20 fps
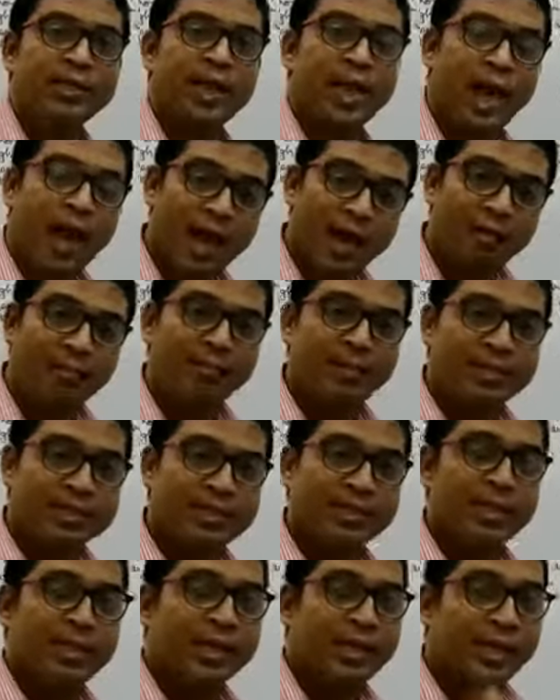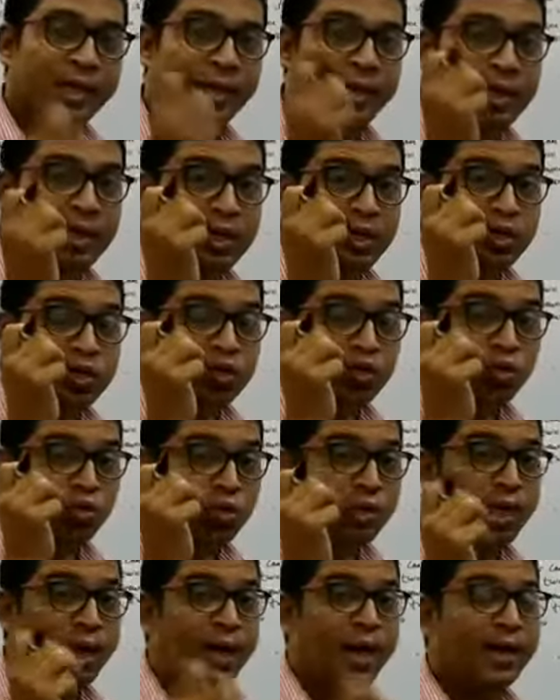can be seated so
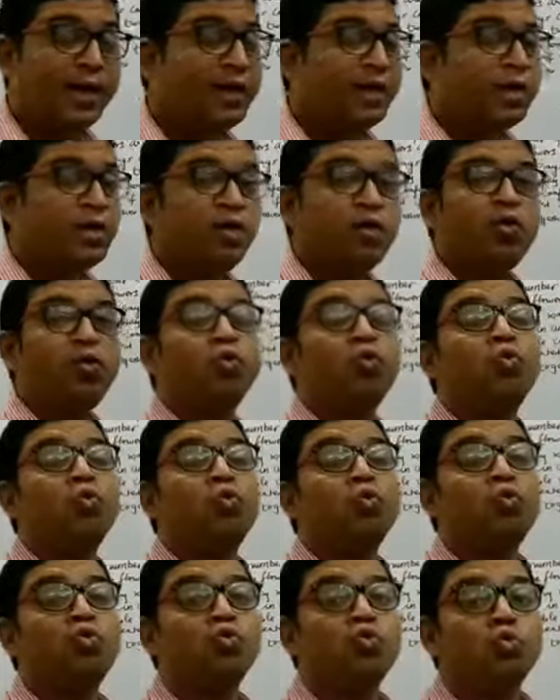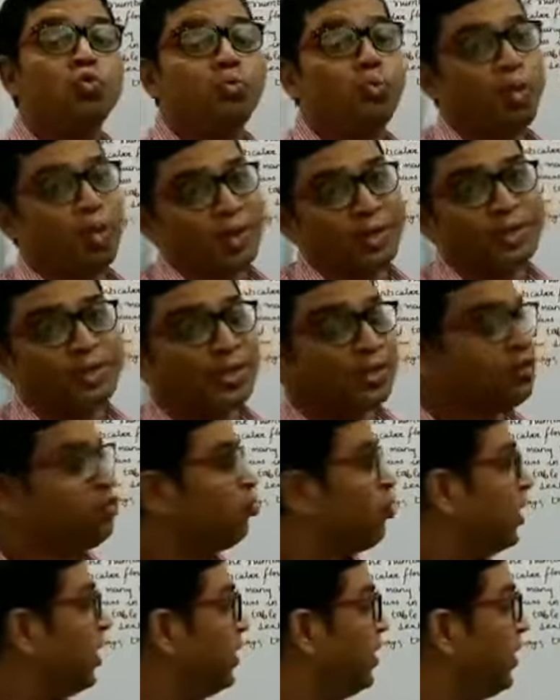that no 2 boys are
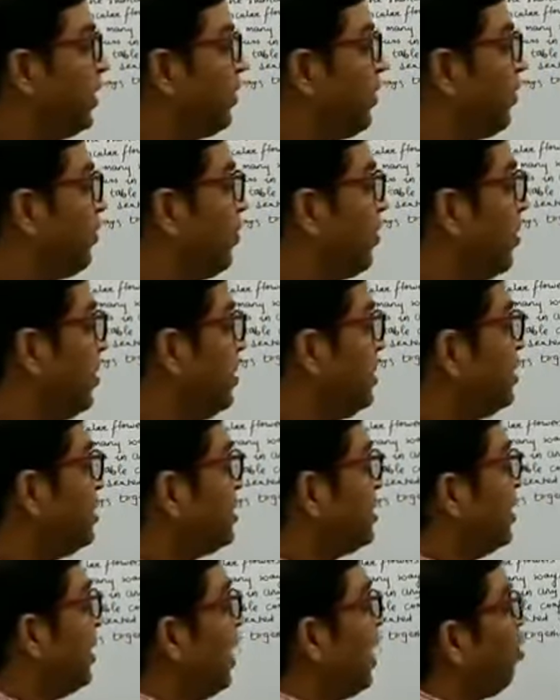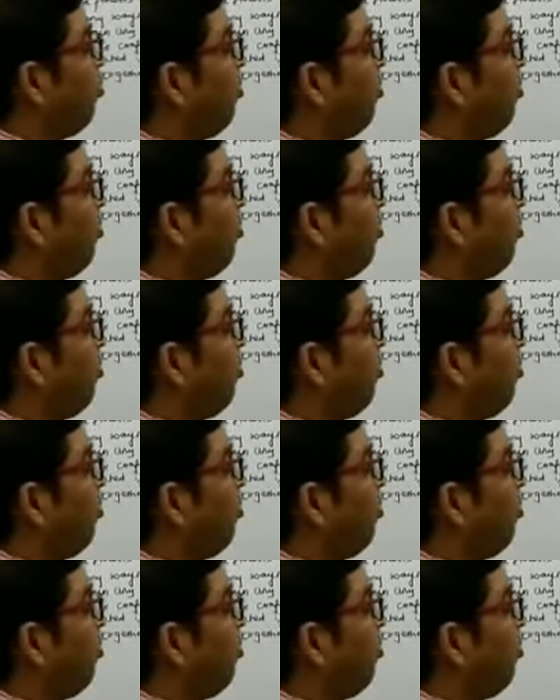together? See, how